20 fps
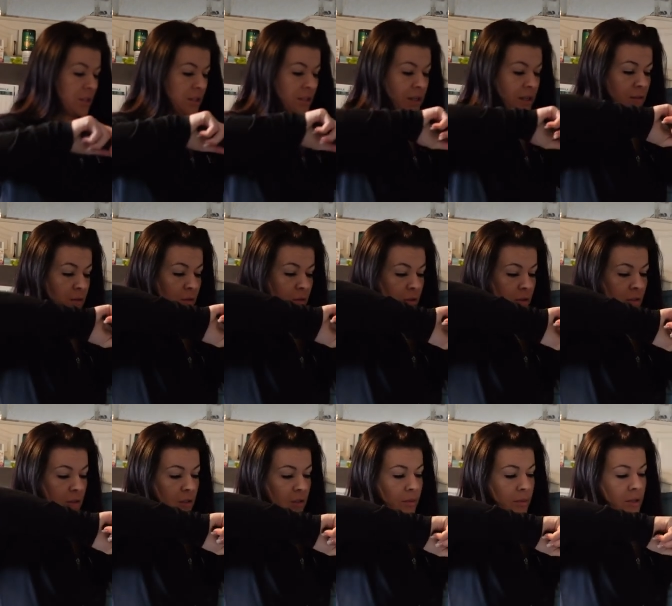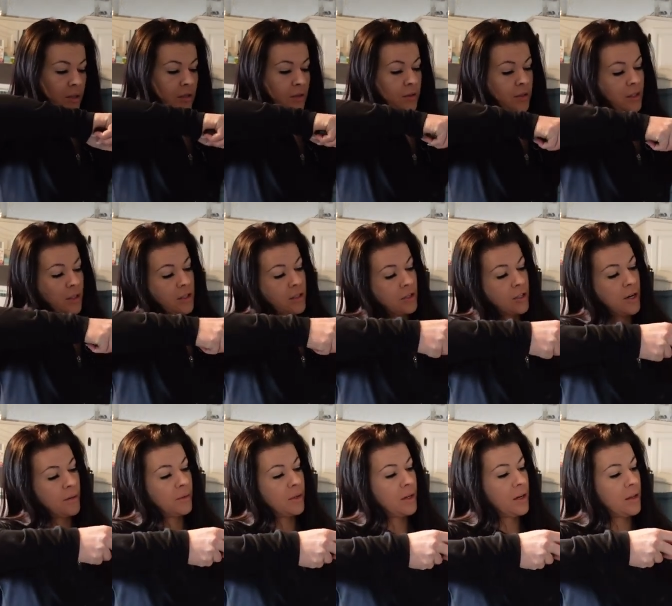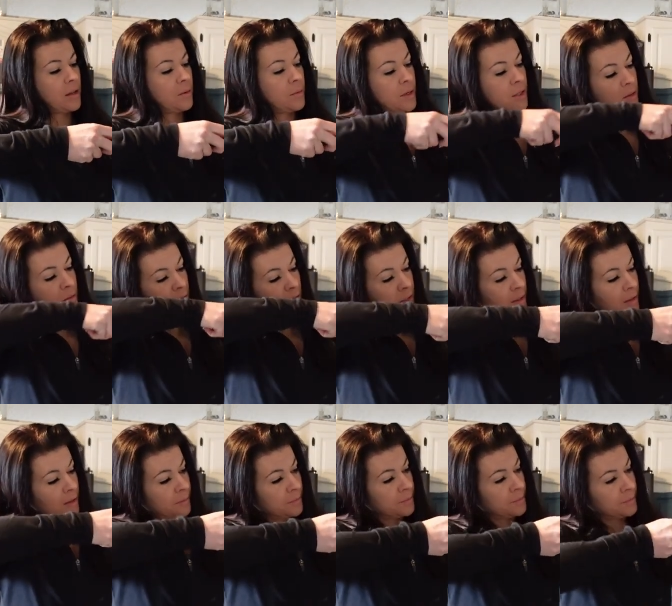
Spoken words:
his dad's old arm, but I don't think he's grabbed it out of the basement yet.